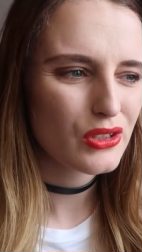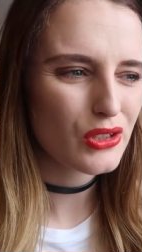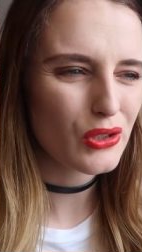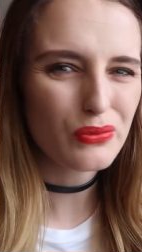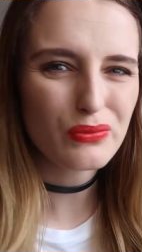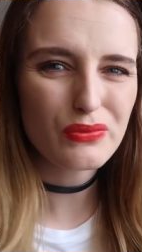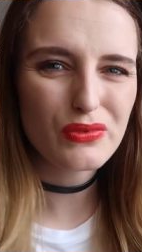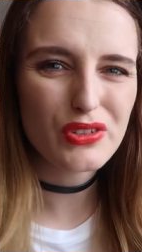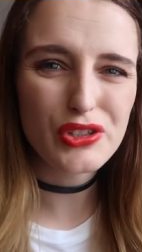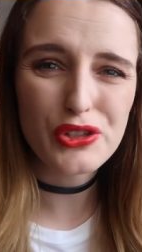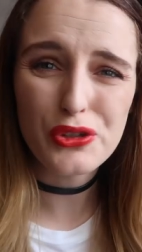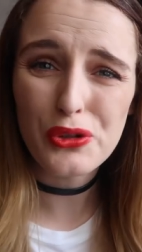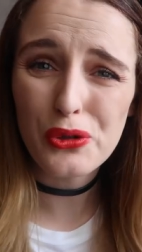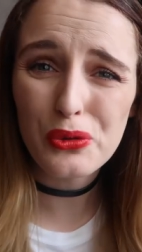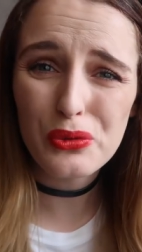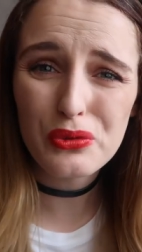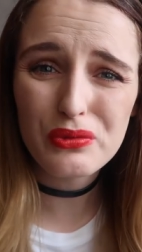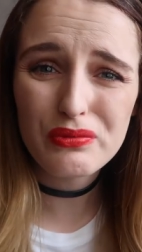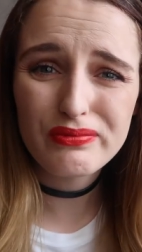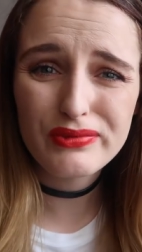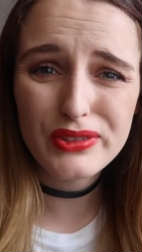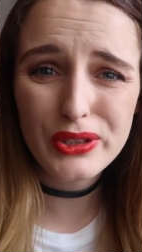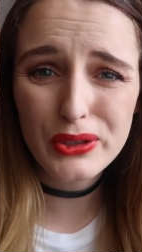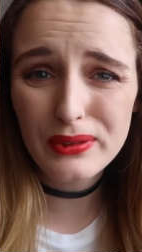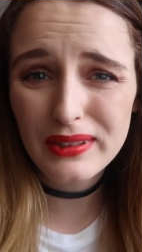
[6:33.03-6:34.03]
Don't
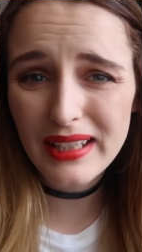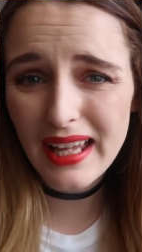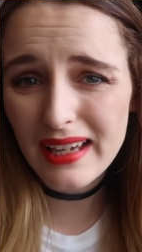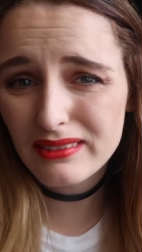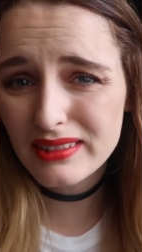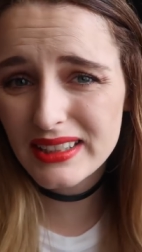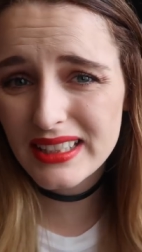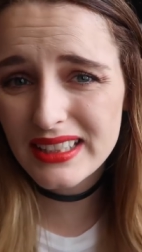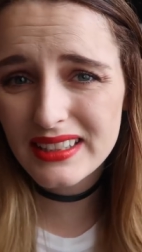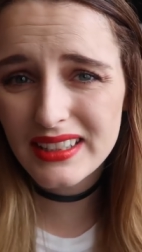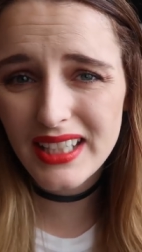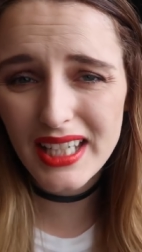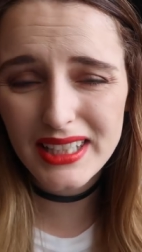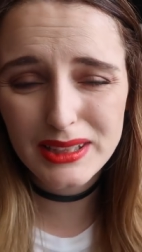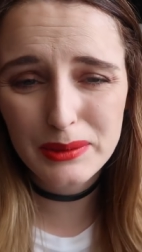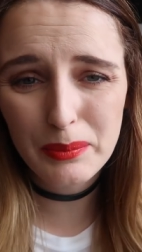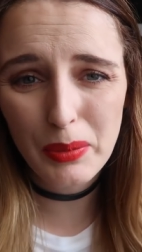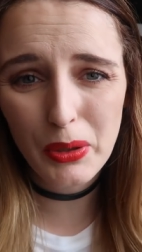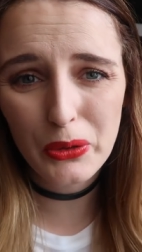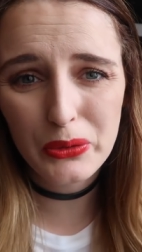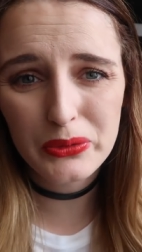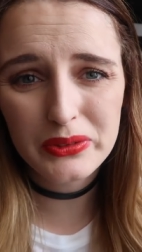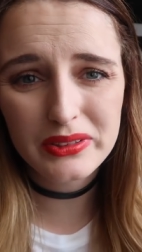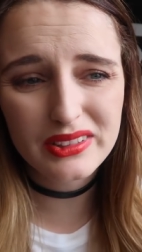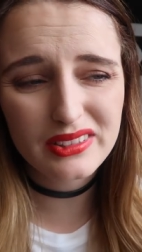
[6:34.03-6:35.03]
snore too loudly, I
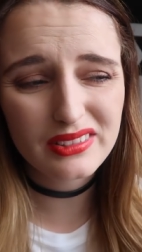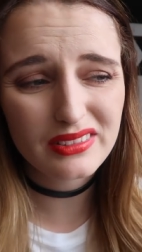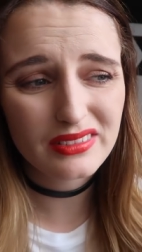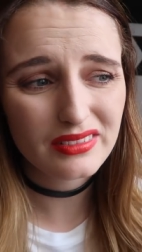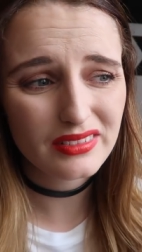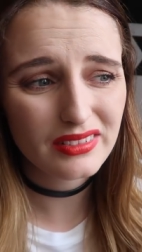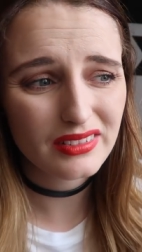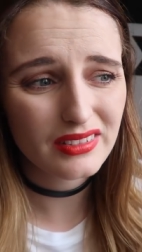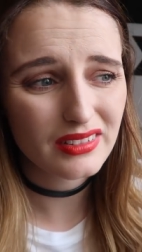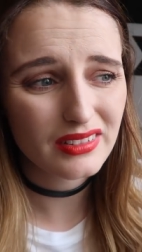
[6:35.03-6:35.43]
suppose.